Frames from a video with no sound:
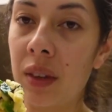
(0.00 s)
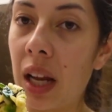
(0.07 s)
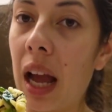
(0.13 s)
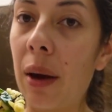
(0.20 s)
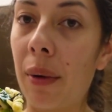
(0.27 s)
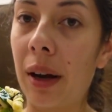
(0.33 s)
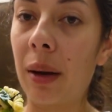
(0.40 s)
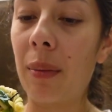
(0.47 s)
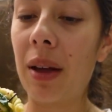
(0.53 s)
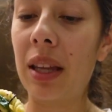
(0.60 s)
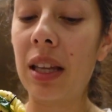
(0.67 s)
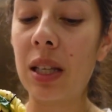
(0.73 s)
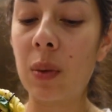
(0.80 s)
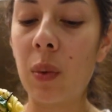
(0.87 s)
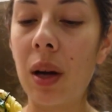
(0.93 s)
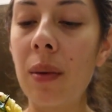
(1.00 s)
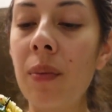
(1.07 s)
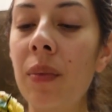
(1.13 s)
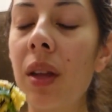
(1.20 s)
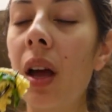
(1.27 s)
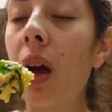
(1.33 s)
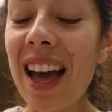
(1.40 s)
I recommend this one.
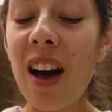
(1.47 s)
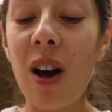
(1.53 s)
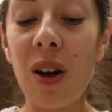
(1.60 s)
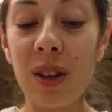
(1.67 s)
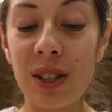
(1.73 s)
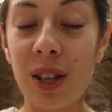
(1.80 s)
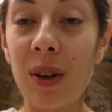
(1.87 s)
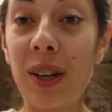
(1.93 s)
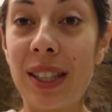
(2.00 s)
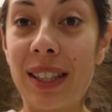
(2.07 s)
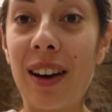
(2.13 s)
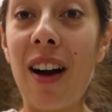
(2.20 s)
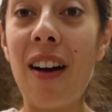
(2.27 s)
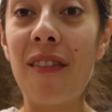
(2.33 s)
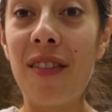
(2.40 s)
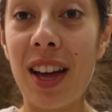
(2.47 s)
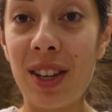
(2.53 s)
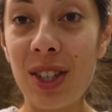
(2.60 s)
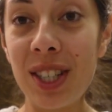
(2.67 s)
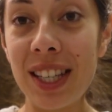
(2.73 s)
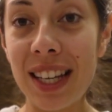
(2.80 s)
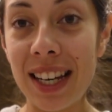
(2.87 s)
Also, it's got
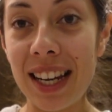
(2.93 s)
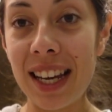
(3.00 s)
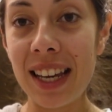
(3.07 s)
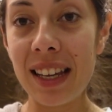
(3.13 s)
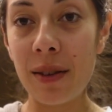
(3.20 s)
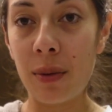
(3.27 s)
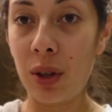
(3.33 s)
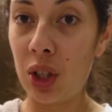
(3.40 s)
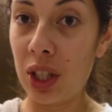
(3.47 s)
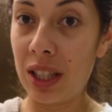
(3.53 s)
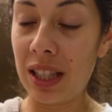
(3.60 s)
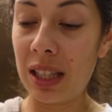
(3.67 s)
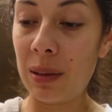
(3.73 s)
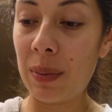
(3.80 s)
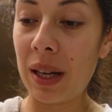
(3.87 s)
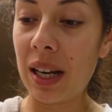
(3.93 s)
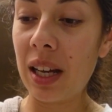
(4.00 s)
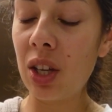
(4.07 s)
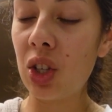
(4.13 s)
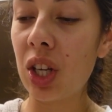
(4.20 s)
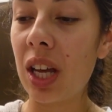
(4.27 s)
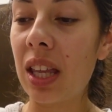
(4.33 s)
veggies in it, which is the
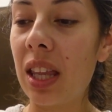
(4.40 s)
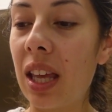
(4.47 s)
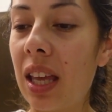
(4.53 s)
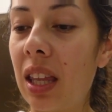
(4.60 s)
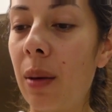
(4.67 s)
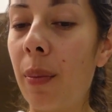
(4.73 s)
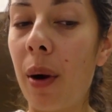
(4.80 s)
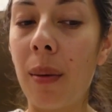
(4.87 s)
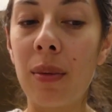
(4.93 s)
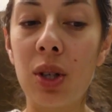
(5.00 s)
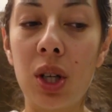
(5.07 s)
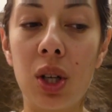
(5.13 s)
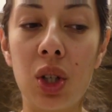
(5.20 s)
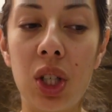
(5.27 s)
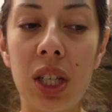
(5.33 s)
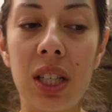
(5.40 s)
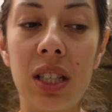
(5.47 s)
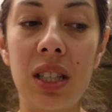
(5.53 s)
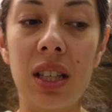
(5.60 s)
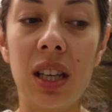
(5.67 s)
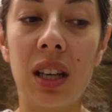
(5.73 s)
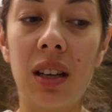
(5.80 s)
spinach, and then the Parmesan cheese
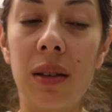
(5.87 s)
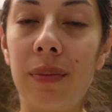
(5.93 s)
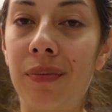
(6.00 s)
is like